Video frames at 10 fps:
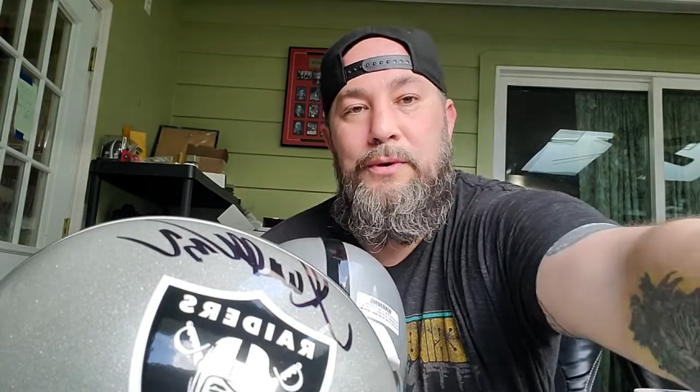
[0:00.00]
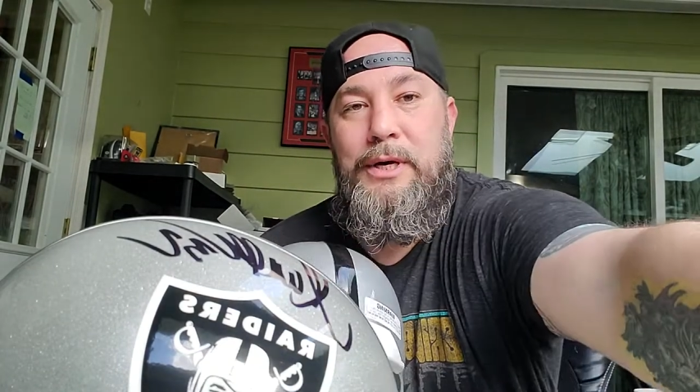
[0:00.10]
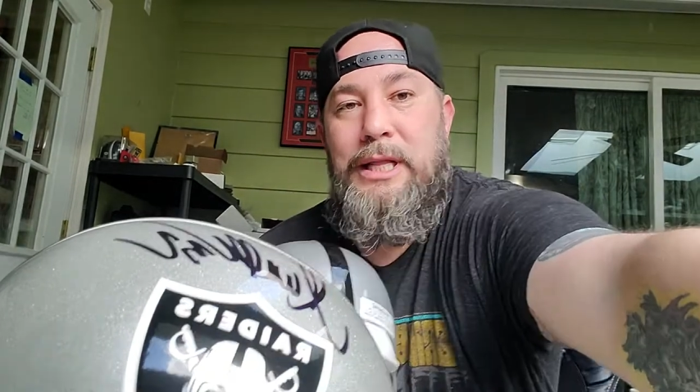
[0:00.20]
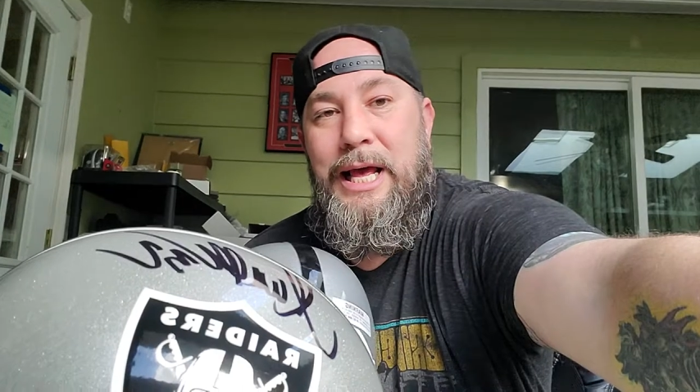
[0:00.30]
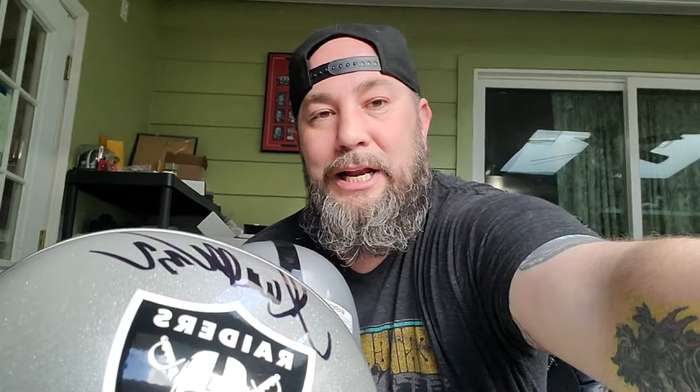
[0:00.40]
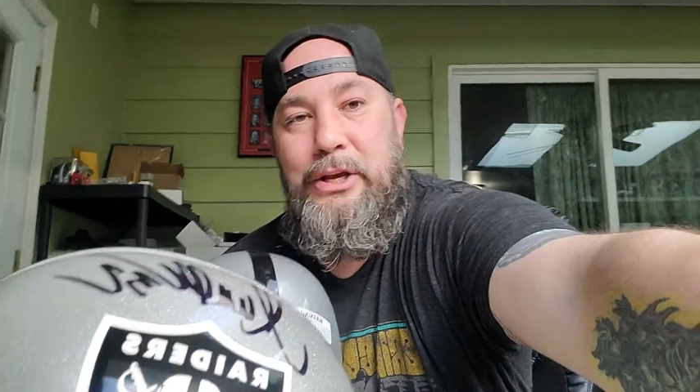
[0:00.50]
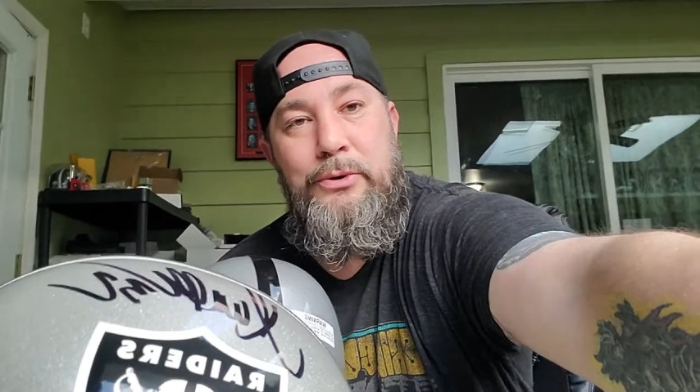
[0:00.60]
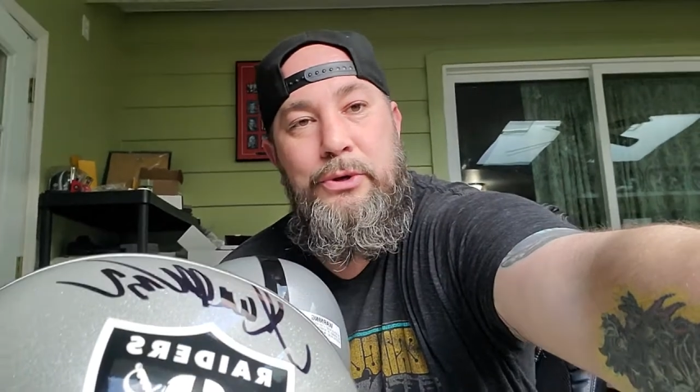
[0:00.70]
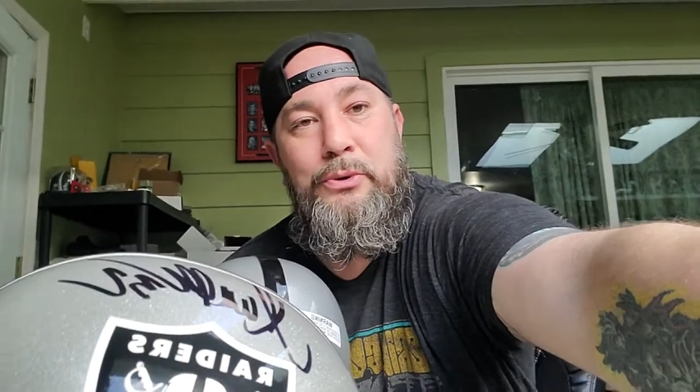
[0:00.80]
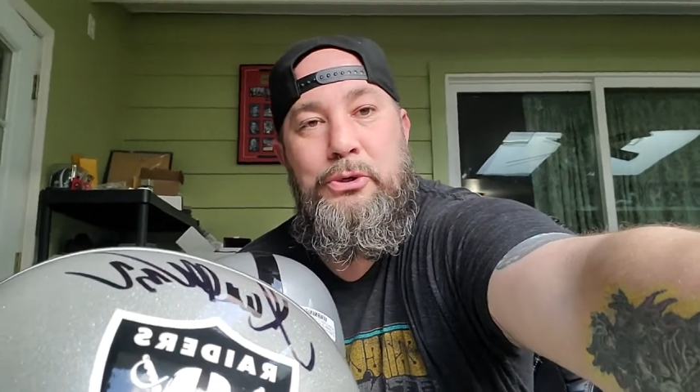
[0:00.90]

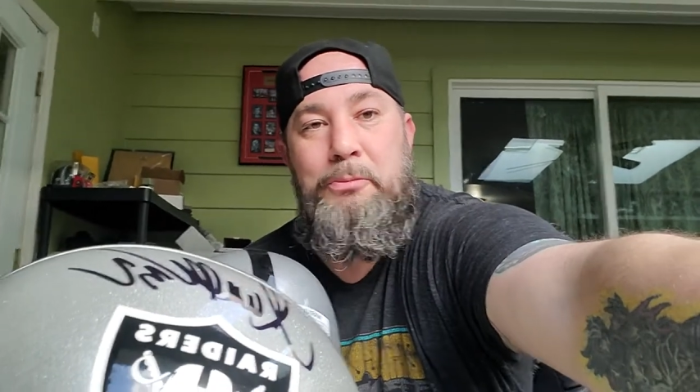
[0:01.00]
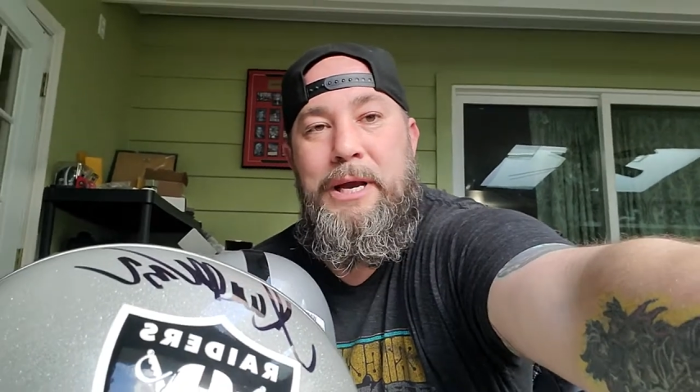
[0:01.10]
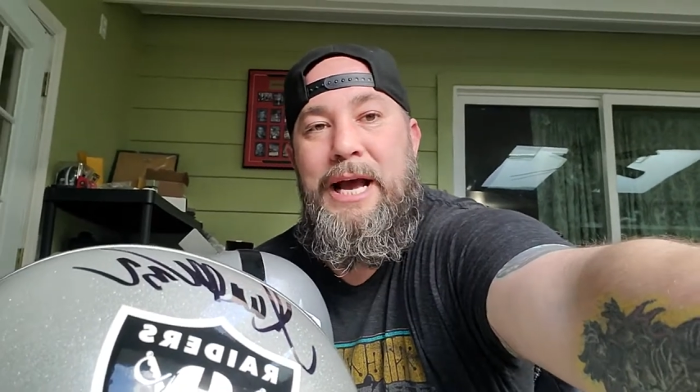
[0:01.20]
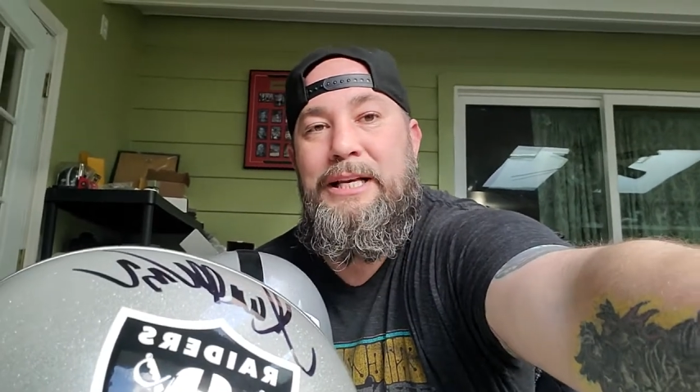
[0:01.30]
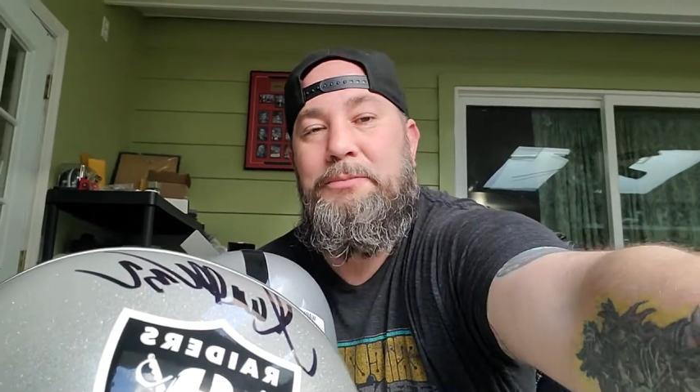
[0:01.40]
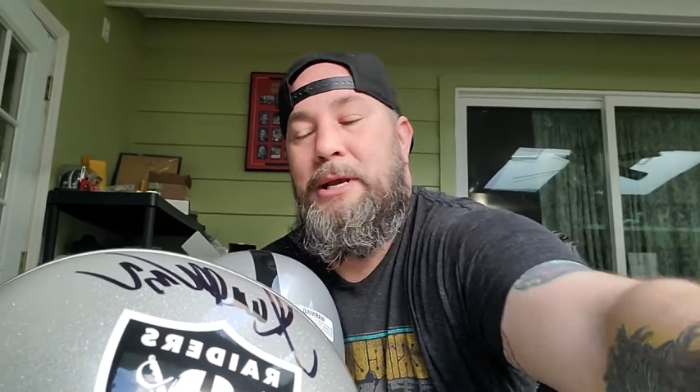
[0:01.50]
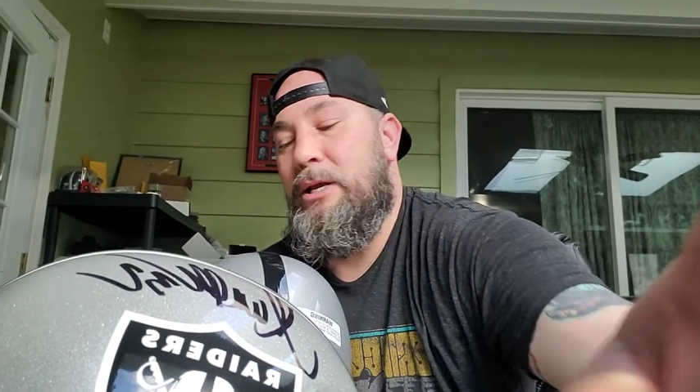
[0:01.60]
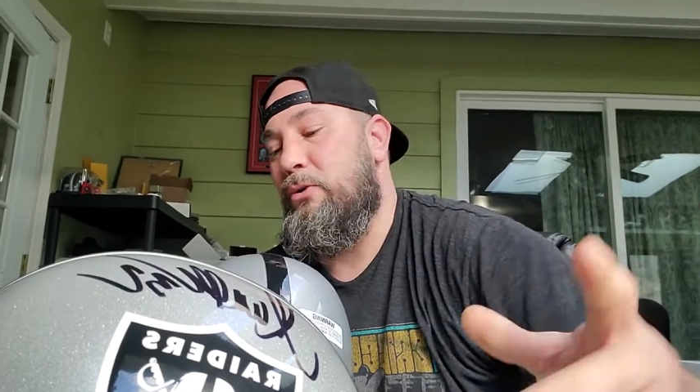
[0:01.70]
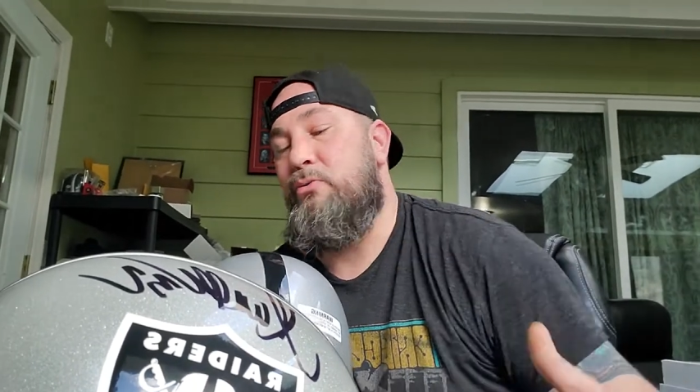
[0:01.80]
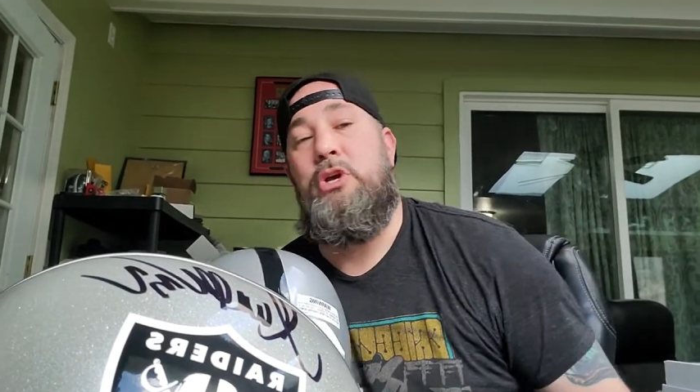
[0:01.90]
YouTube guys,
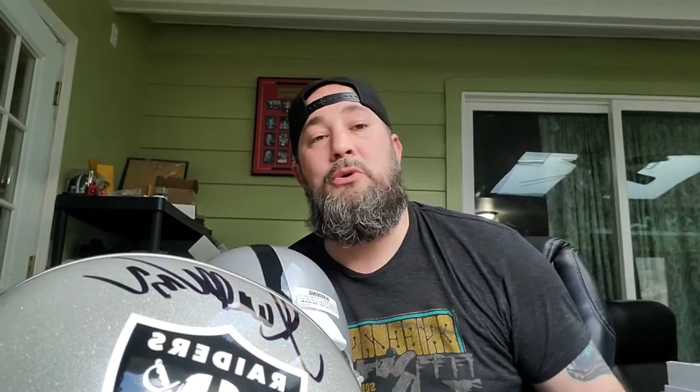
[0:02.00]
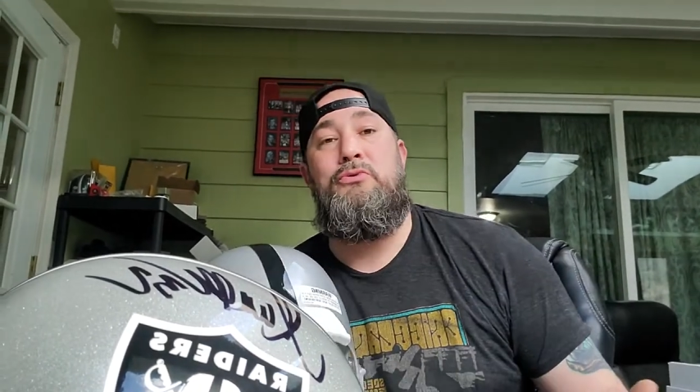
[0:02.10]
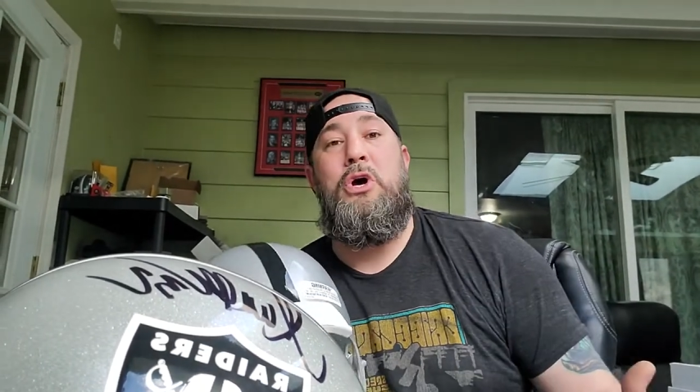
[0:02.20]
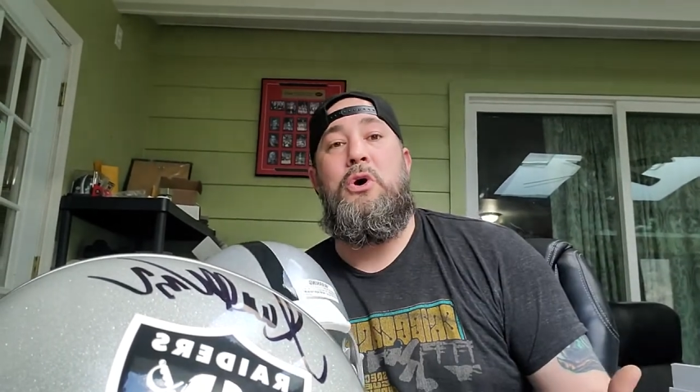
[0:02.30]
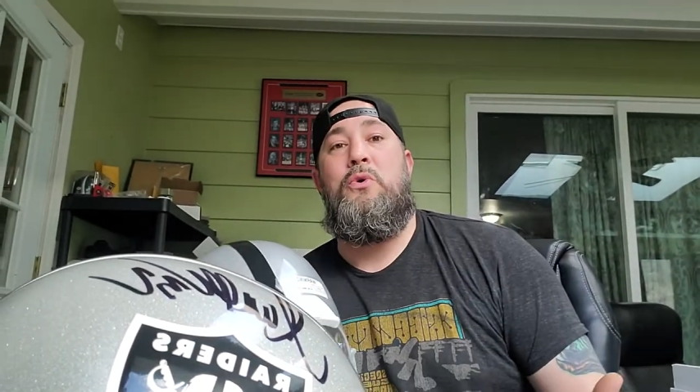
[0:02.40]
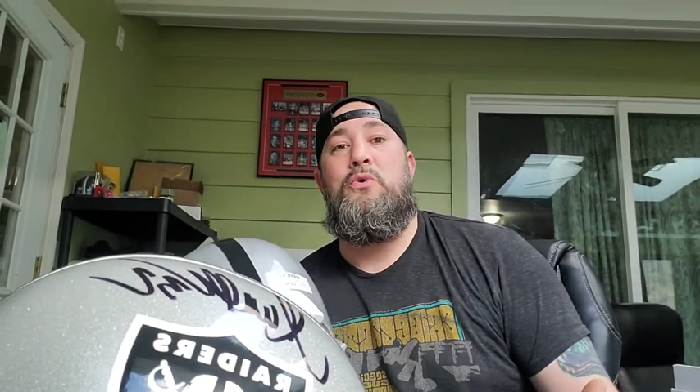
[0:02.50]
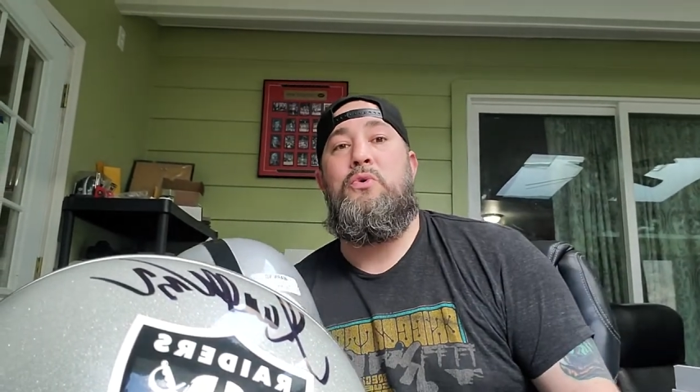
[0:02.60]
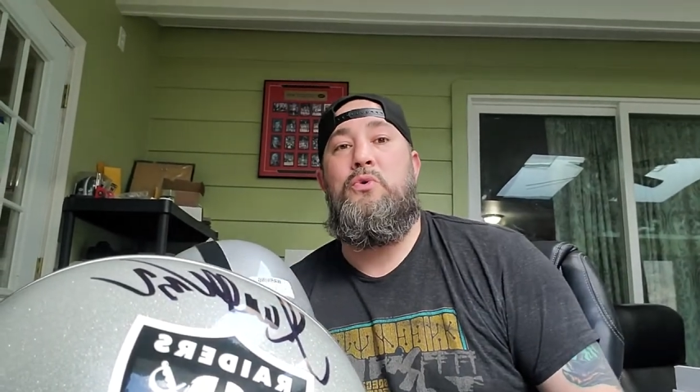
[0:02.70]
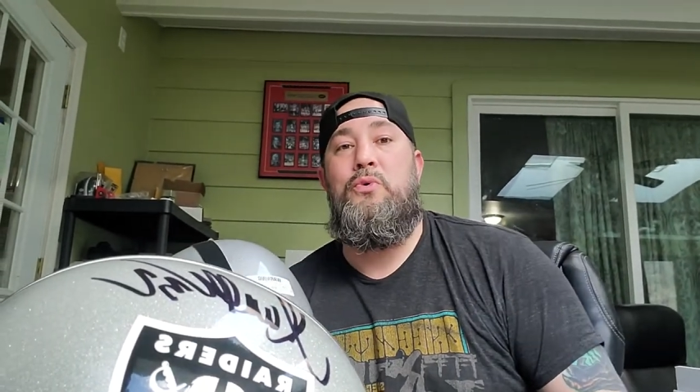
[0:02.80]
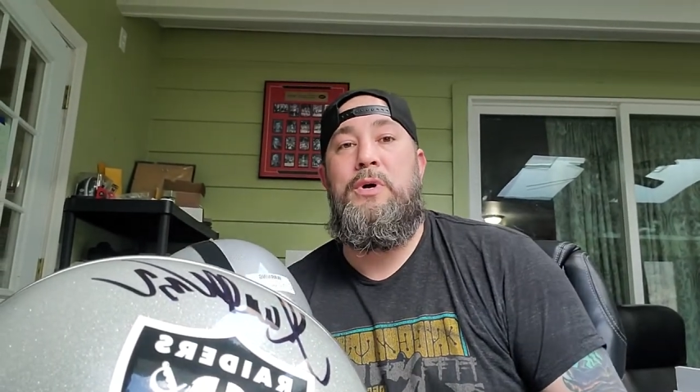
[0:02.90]
man, who don't know
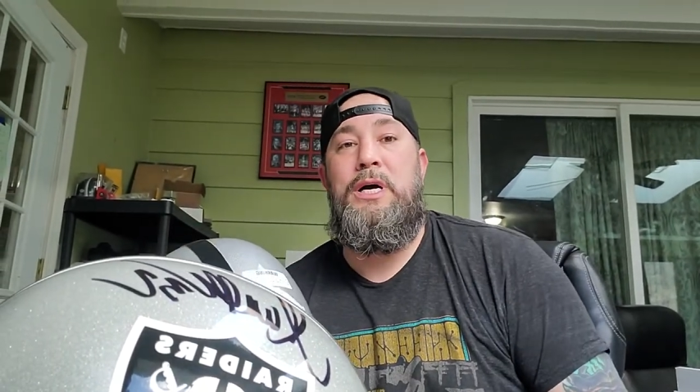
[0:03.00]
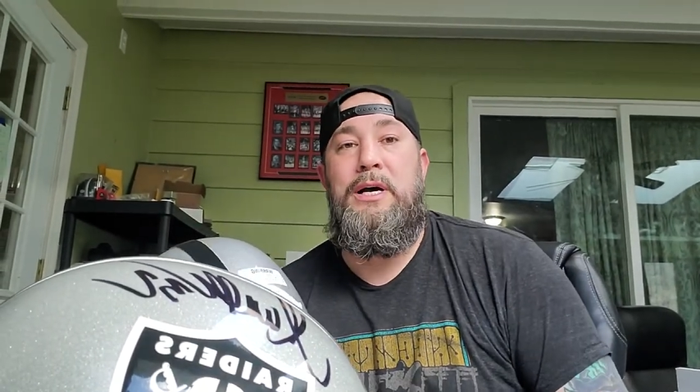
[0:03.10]
who